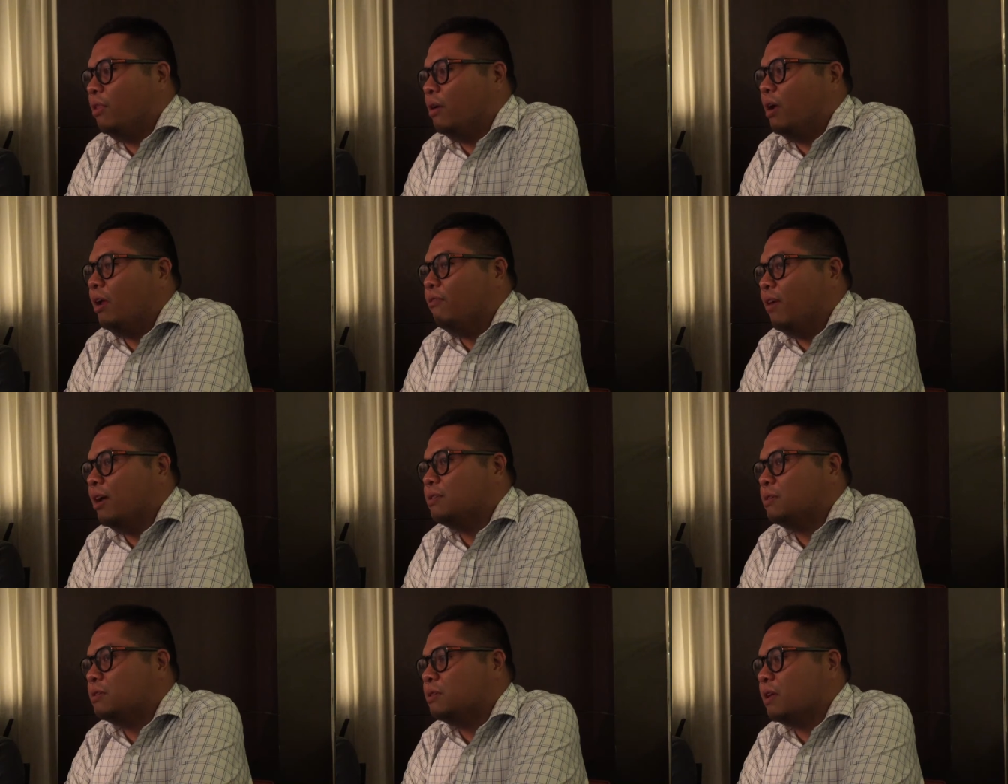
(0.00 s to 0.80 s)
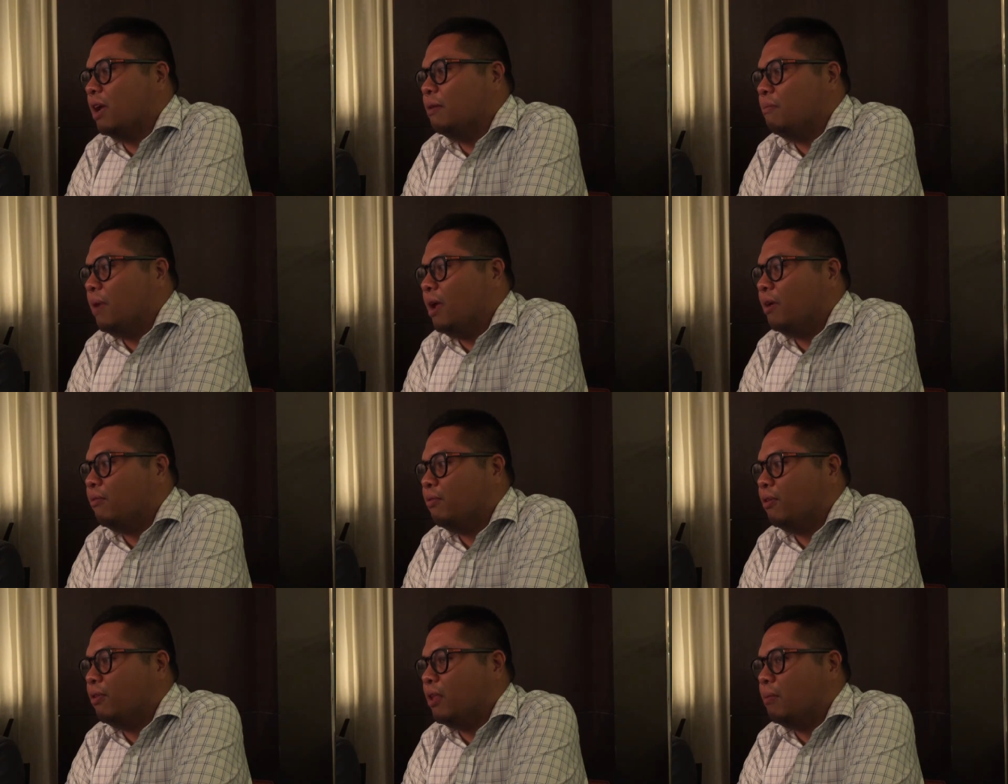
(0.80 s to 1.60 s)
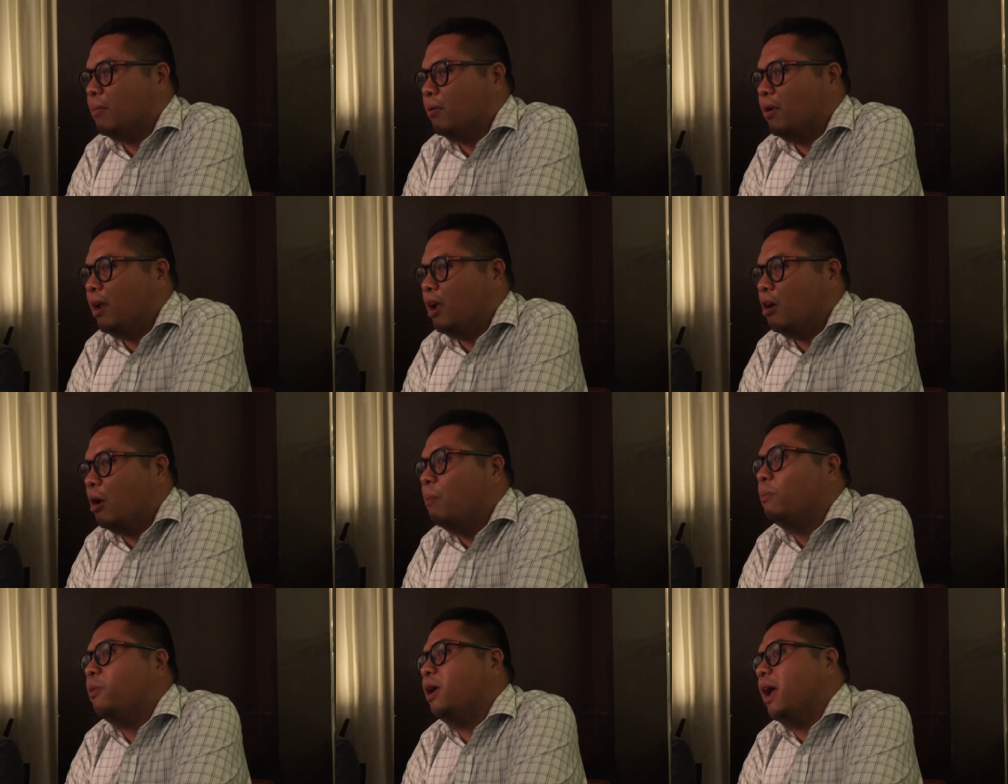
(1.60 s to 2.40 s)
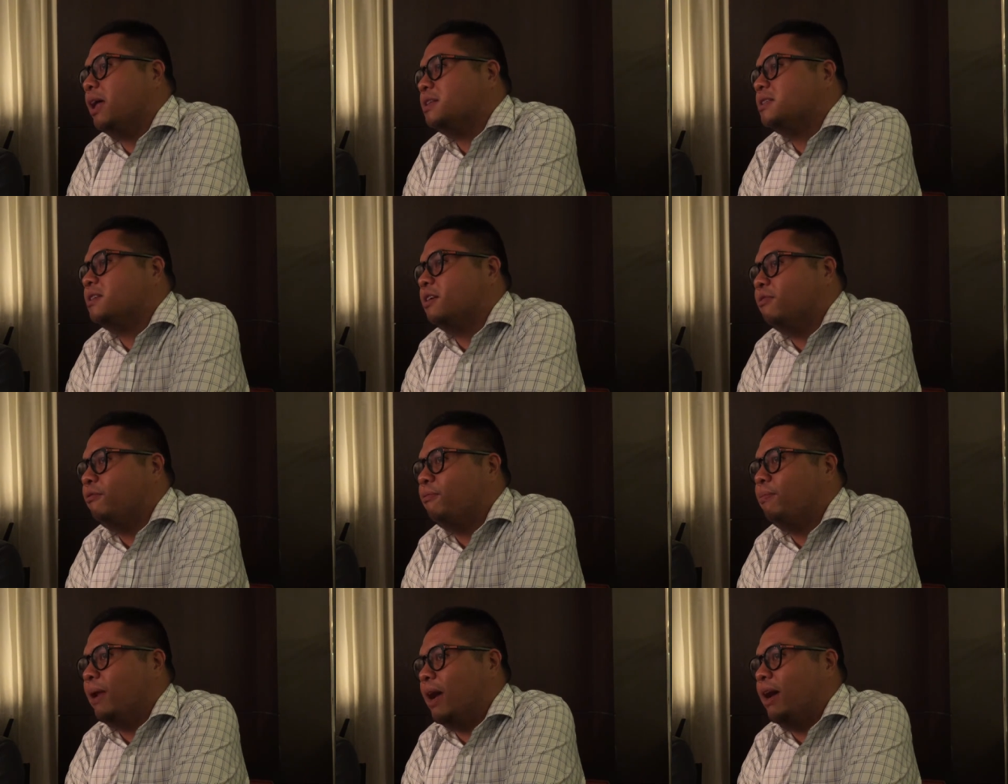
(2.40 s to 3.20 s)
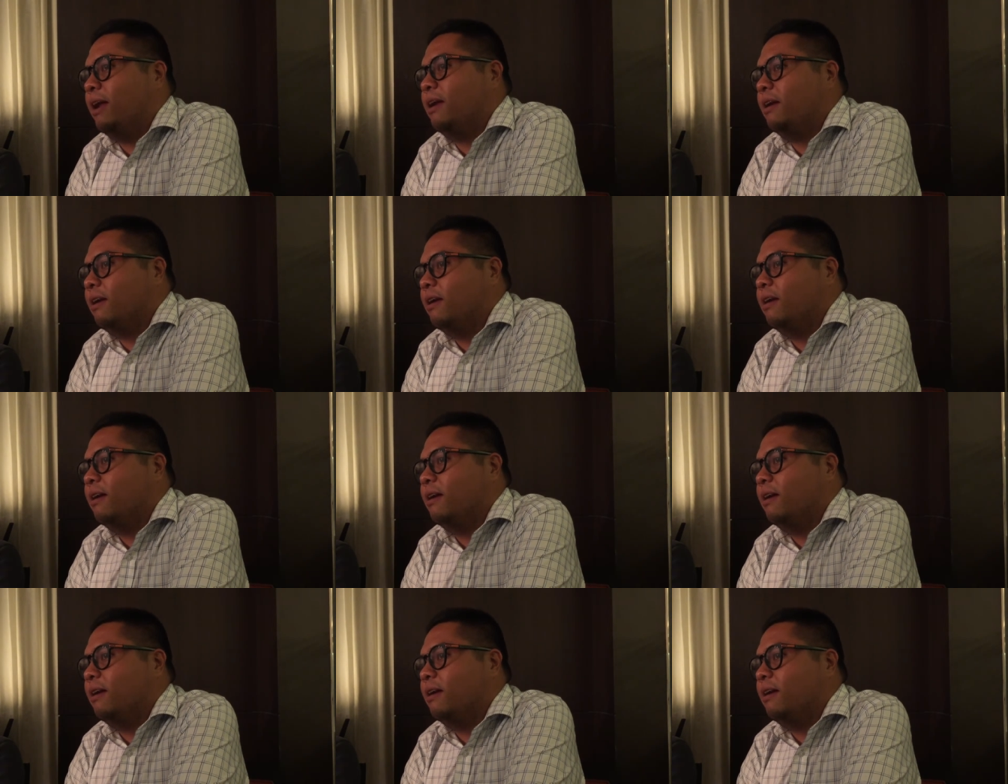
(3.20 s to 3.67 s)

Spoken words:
their advisors can make for them a really comprehensive plan.